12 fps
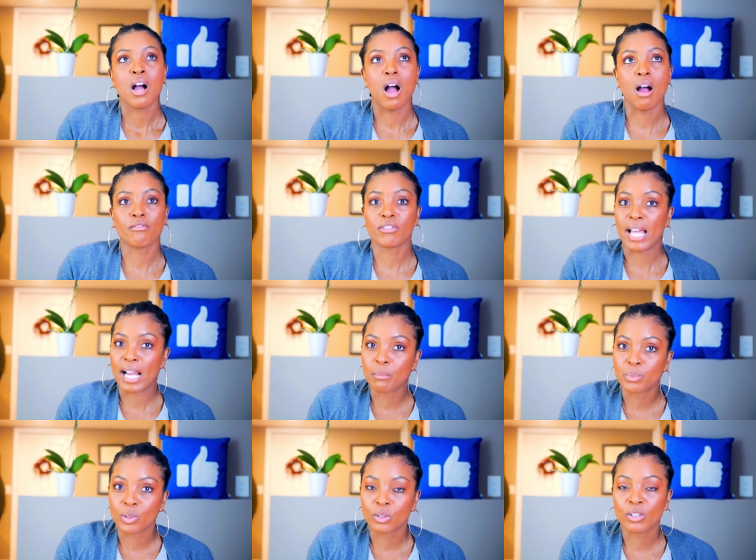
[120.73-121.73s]
uh,
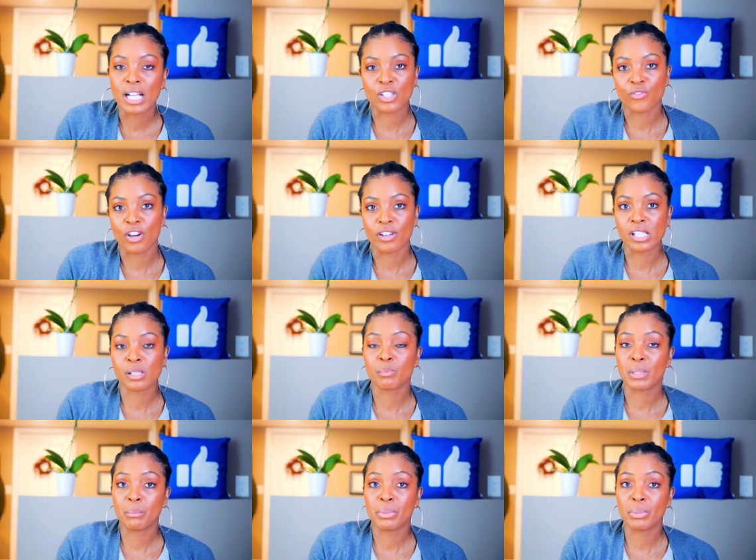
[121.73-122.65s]
reliable as far as me